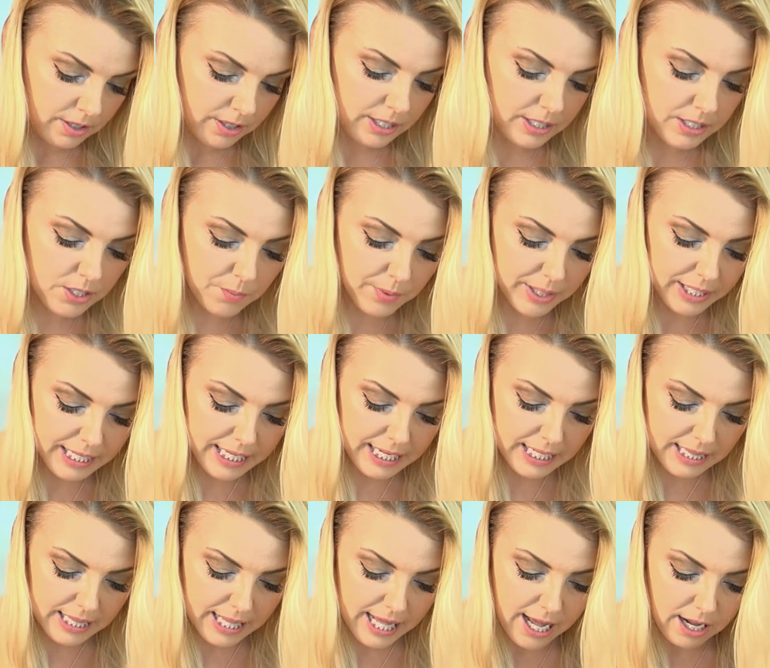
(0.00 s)
And so we're gonna get
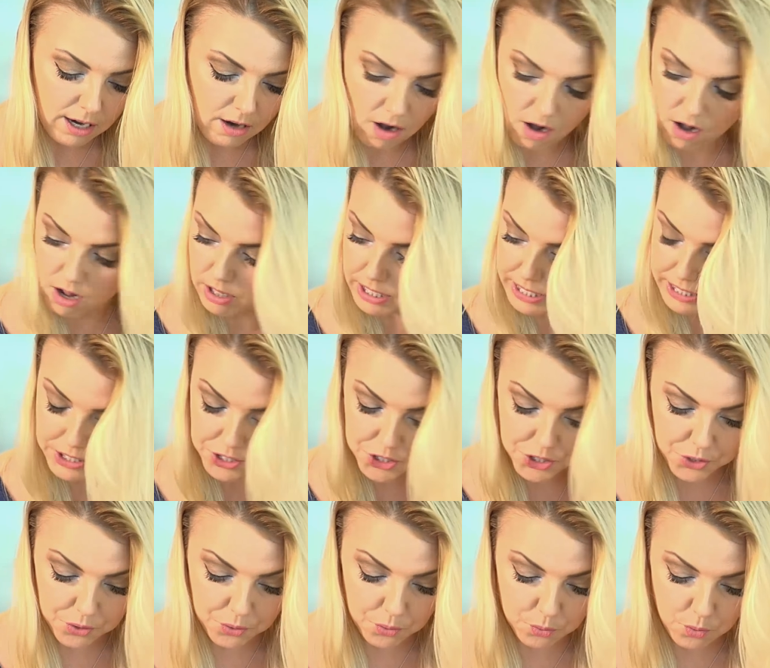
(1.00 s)
that all
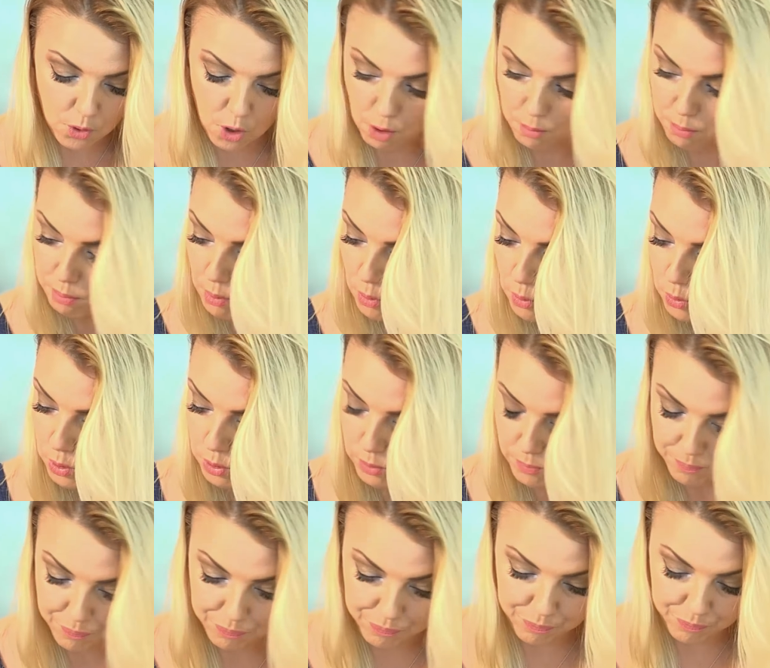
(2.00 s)
into our bowl,
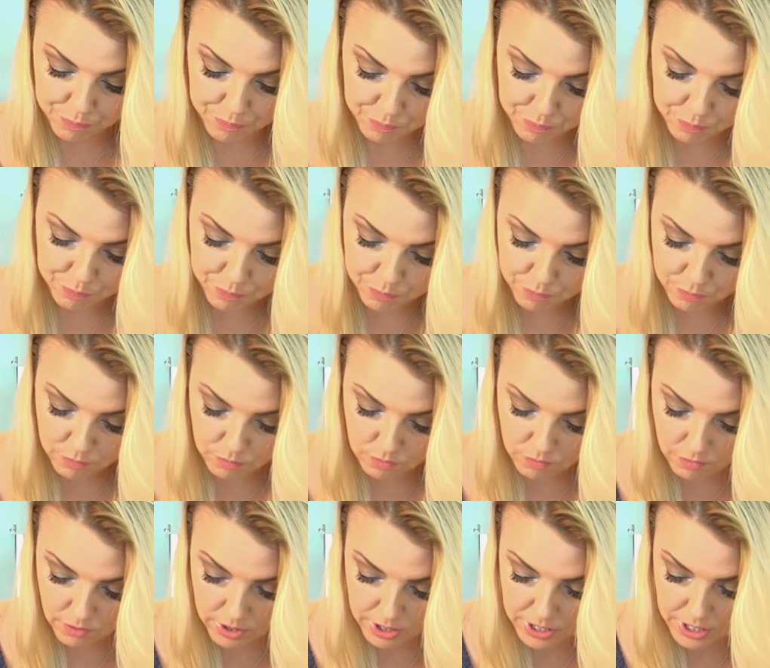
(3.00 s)

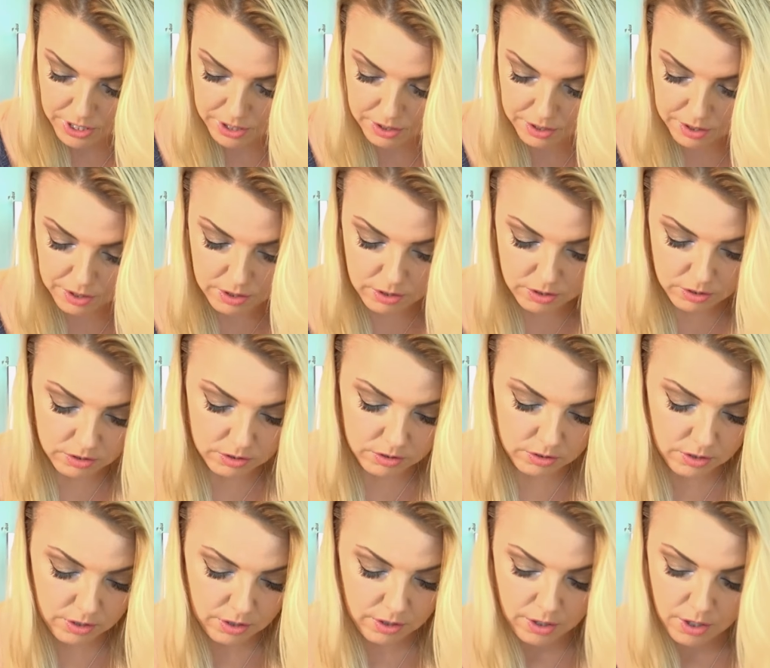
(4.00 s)
right here,
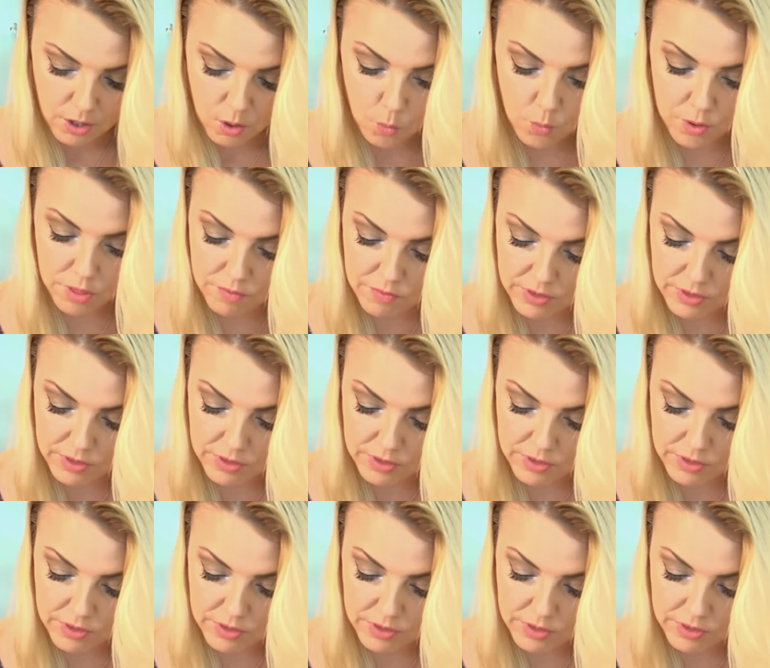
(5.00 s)
with the